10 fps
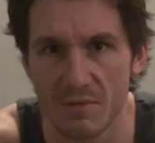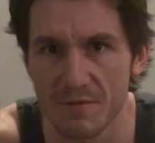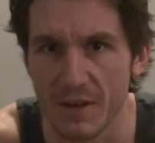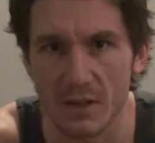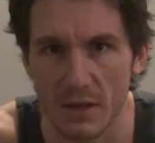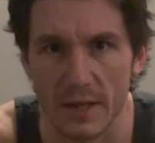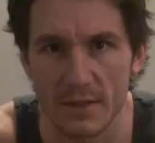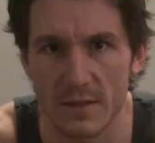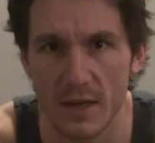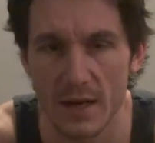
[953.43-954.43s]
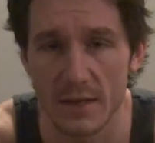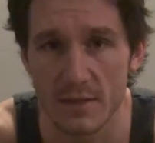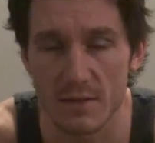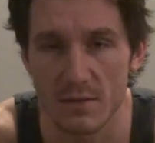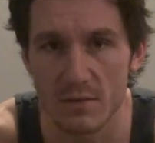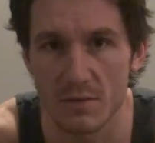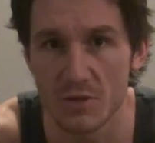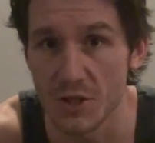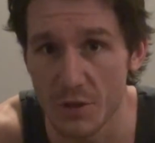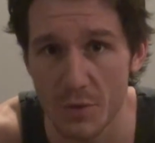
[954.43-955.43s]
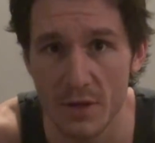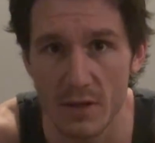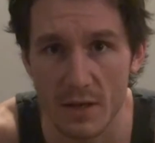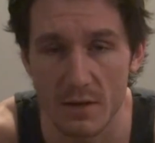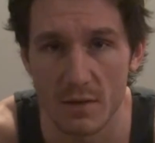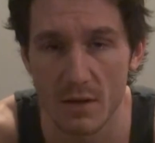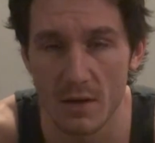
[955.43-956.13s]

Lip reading: felt like this guy is genuine and